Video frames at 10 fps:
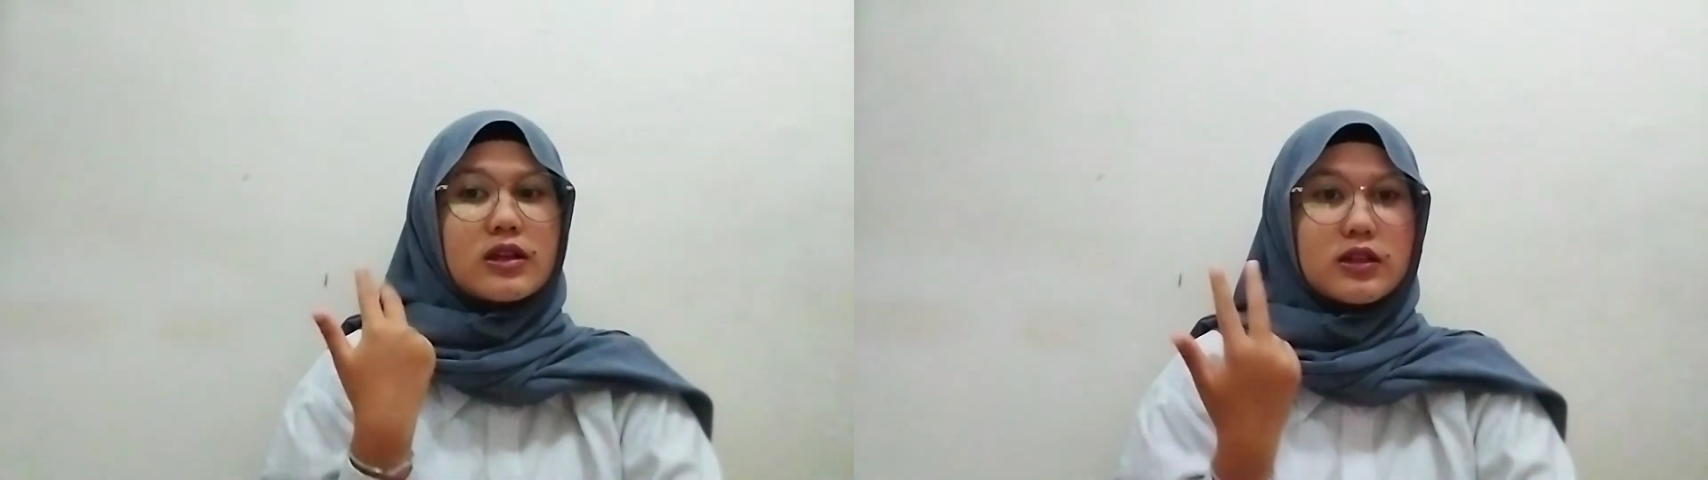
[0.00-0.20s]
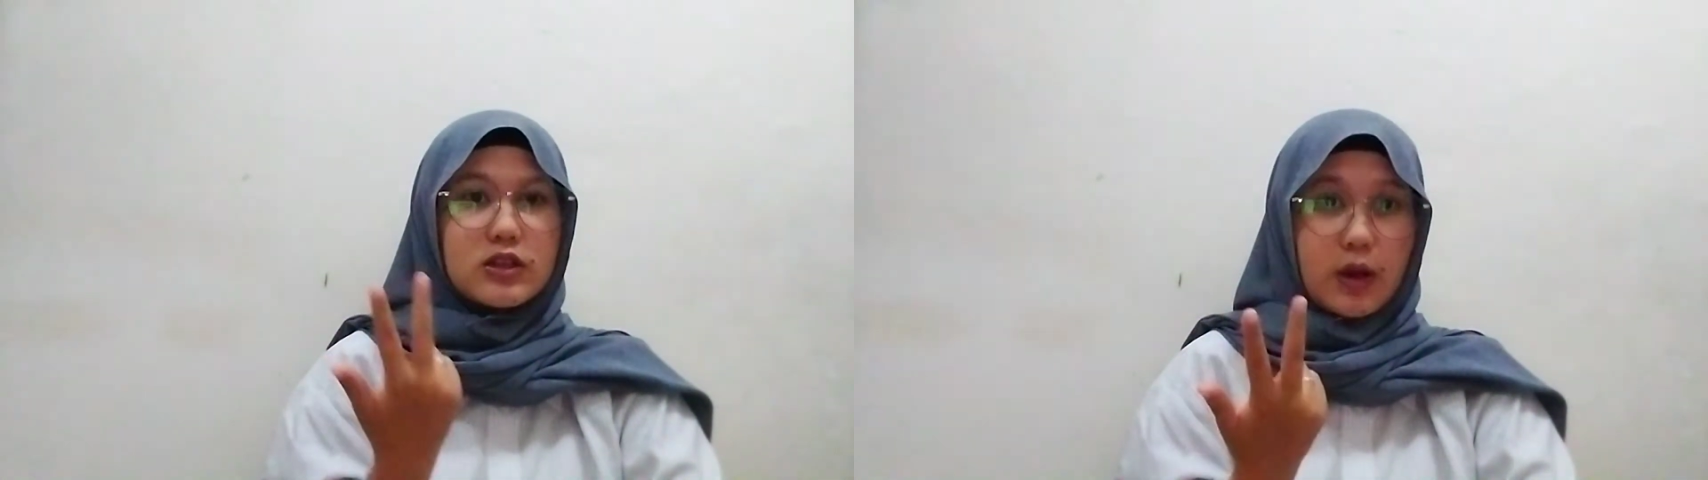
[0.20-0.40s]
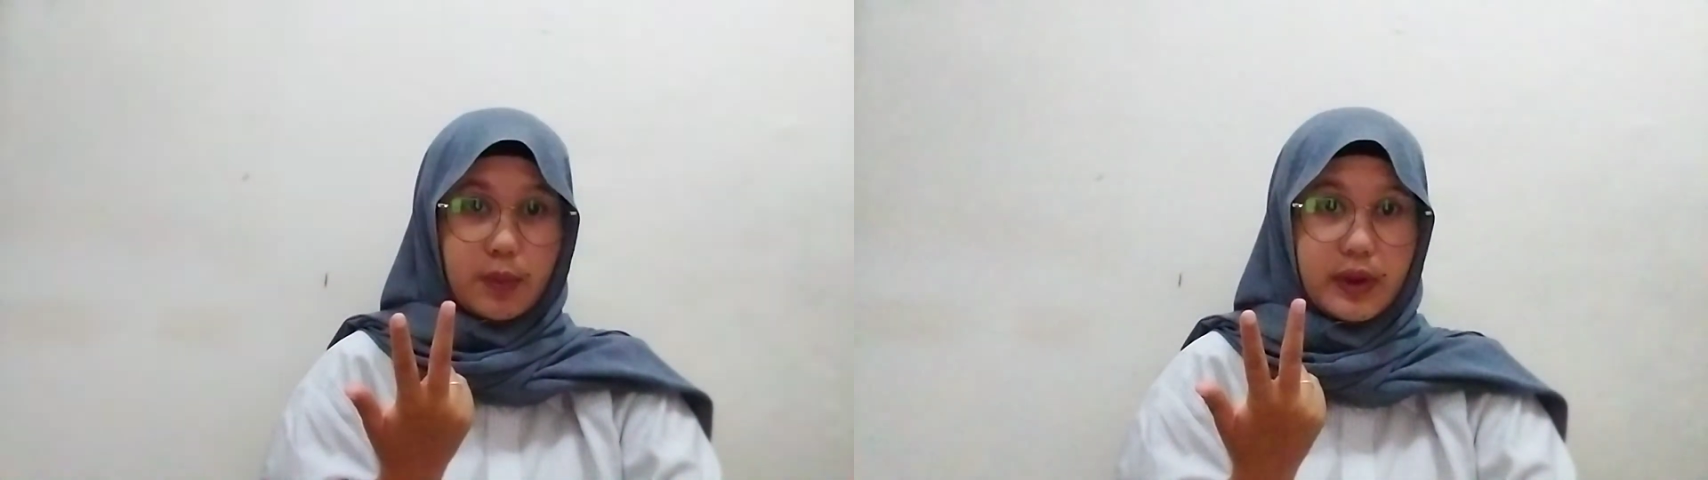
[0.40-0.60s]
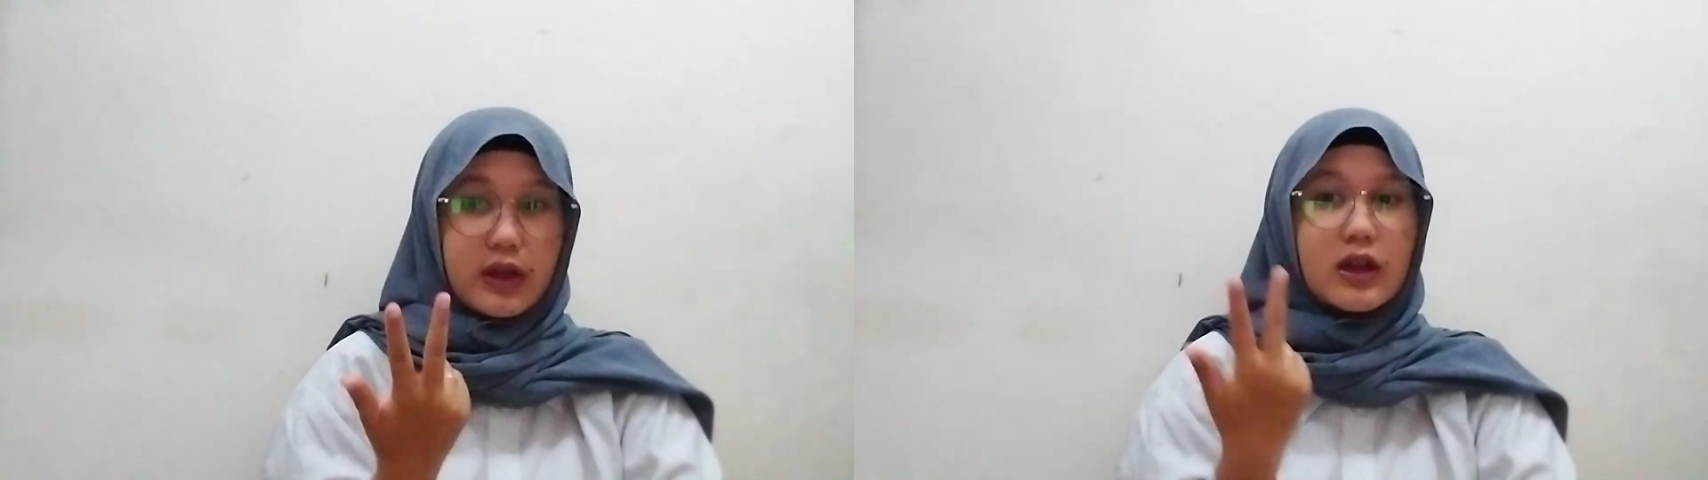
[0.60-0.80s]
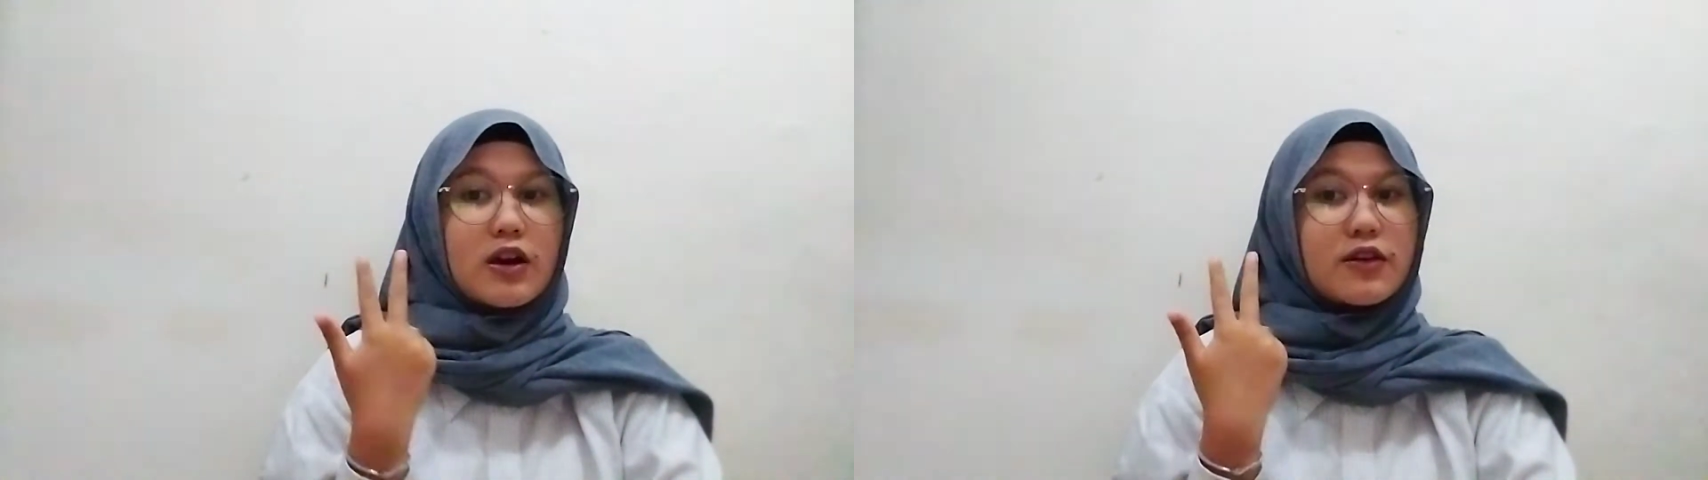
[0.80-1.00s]
the
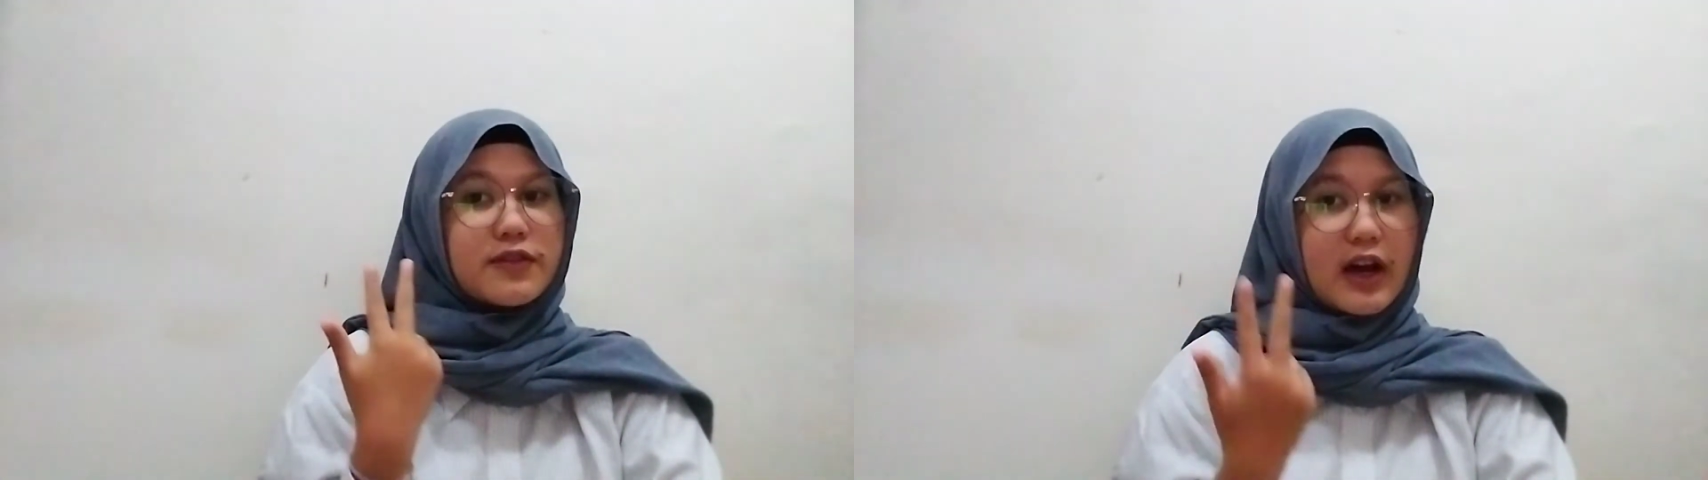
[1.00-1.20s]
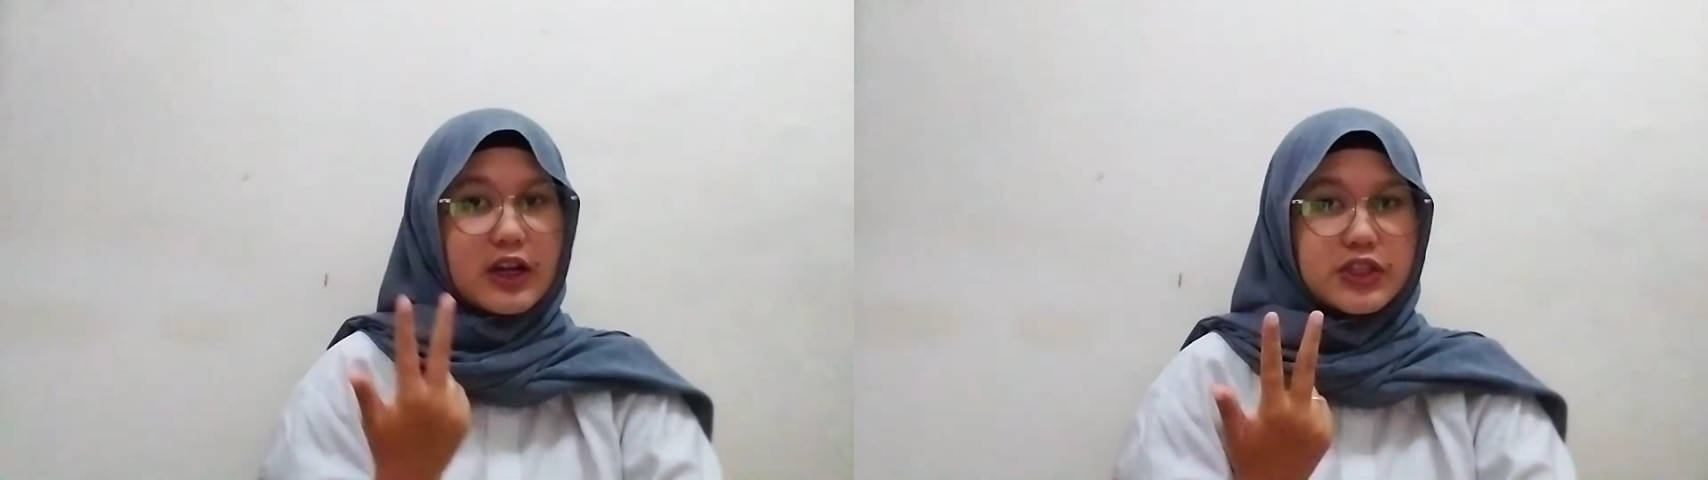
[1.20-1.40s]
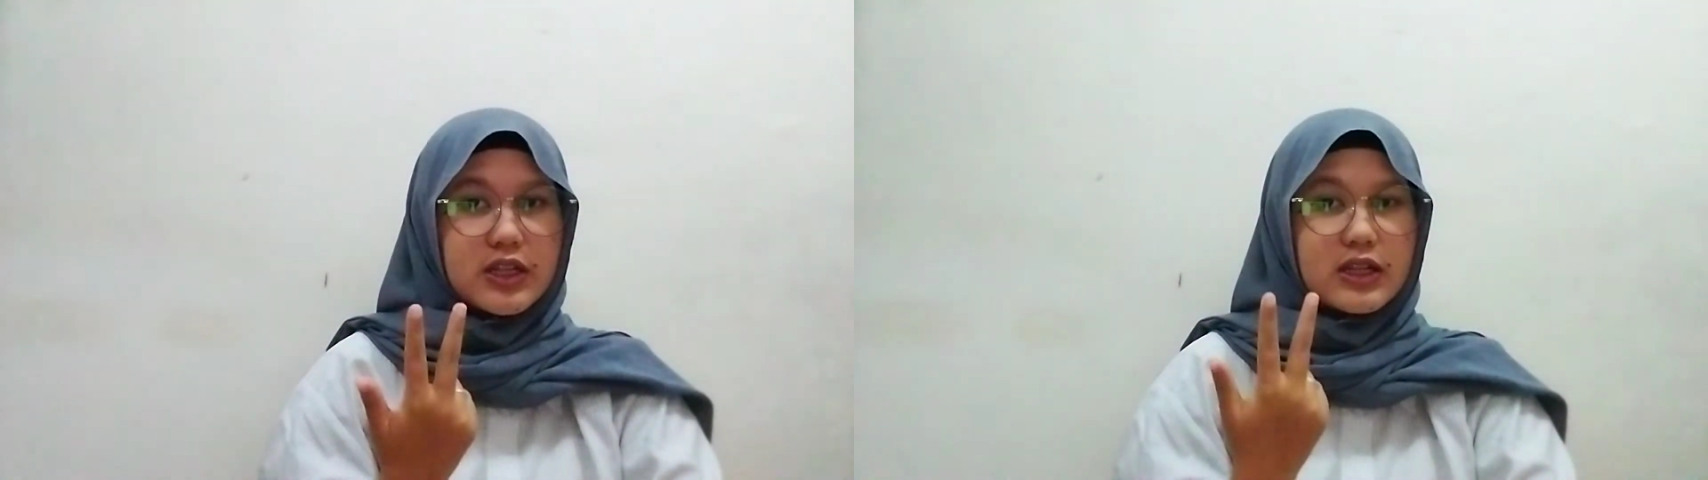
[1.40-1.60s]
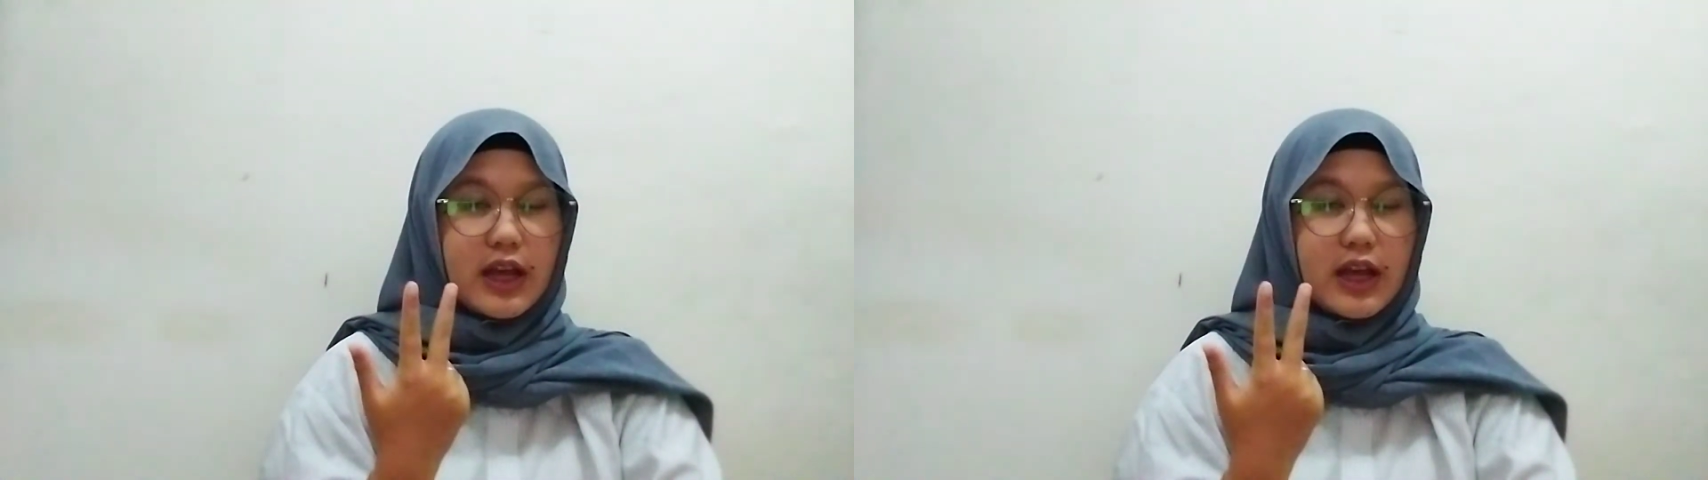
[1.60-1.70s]
topic, function,